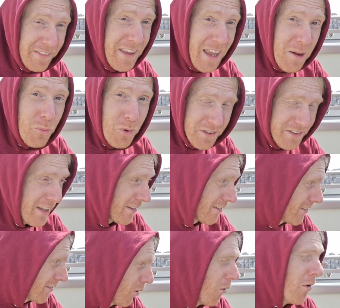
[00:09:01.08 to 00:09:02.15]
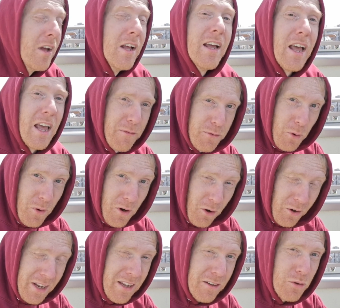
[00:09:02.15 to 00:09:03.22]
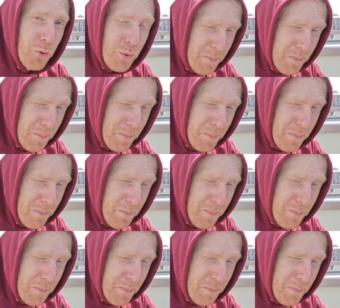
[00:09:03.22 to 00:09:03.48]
that came with this. So if you were looking to